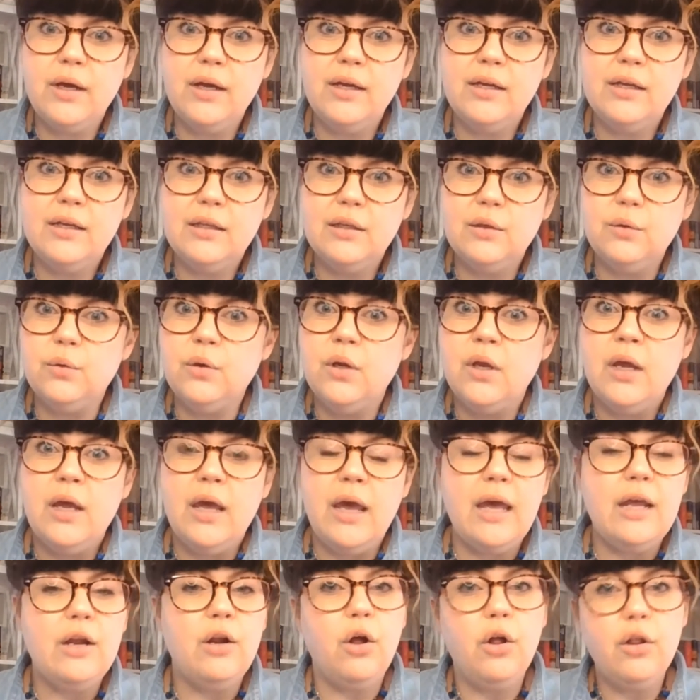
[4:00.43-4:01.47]
High and,
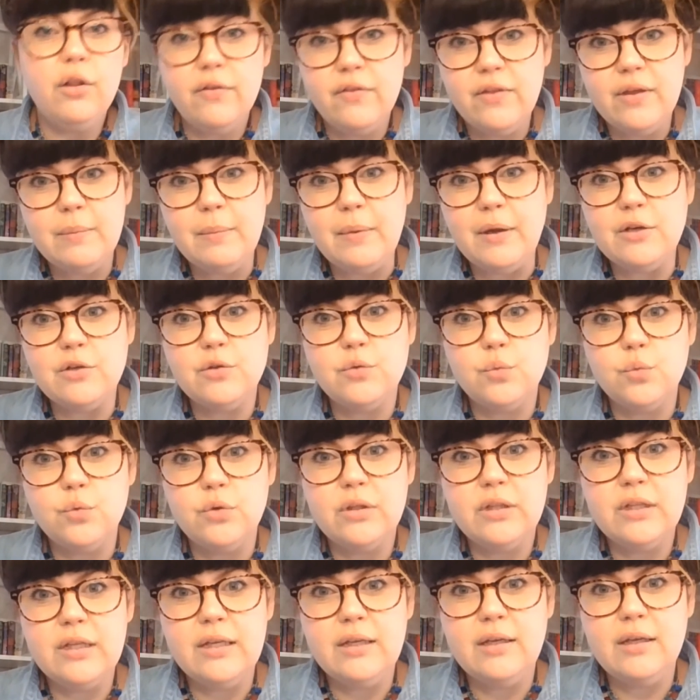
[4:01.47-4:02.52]
and all of them, I just
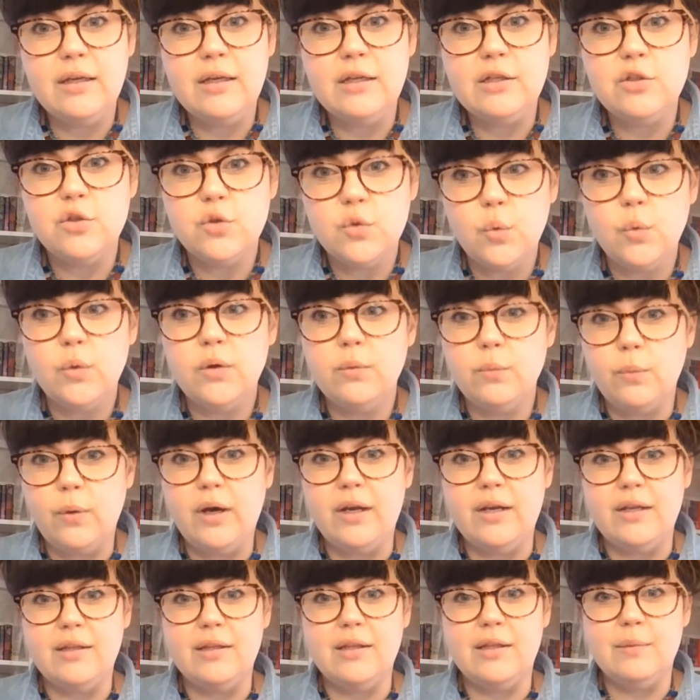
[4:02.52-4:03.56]
really enjoy
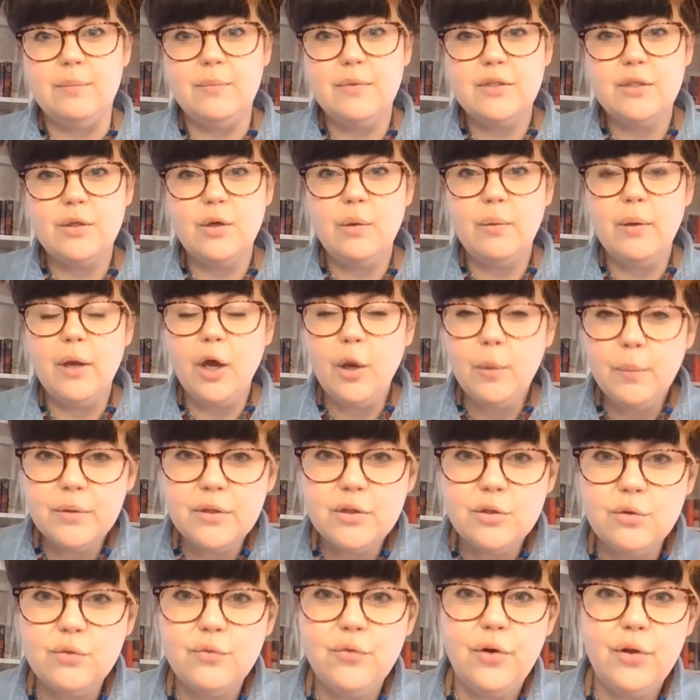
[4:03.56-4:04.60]
writing them. So I'm hoping
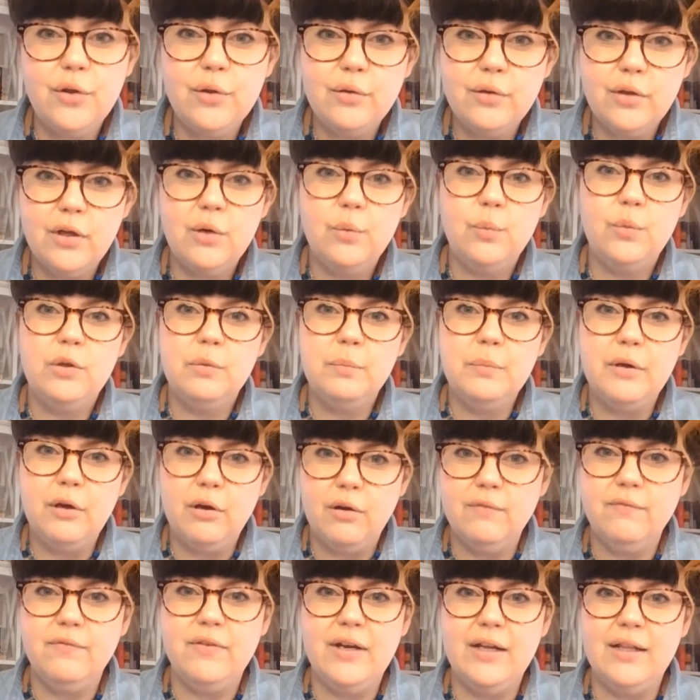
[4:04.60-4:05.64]
that you'll follow along with me
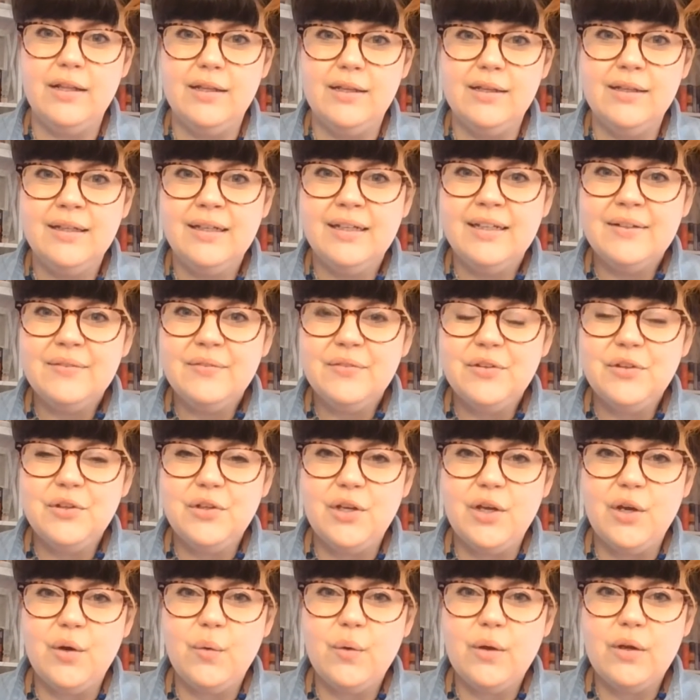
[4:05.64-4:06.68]
on Vella, you
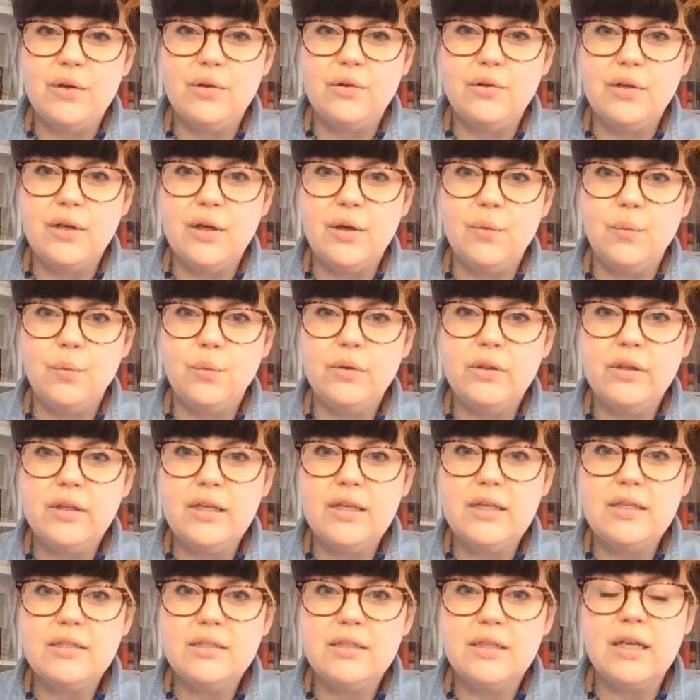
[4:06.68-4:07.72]
know, and uh,
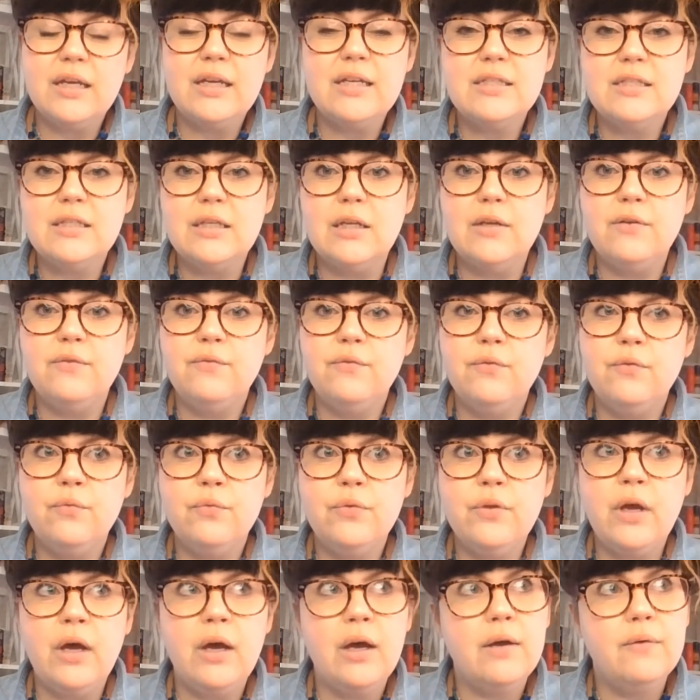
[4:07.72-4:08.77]
release. Like I said,
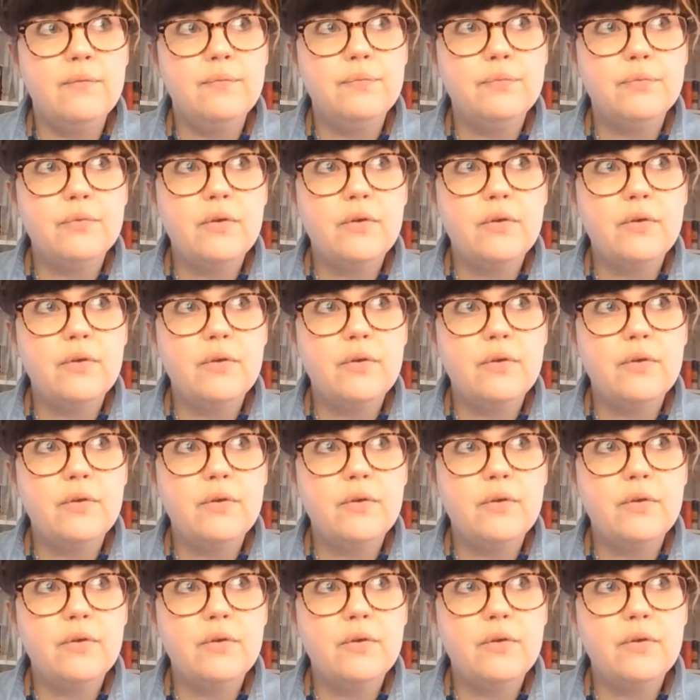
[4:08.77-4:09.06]
uh,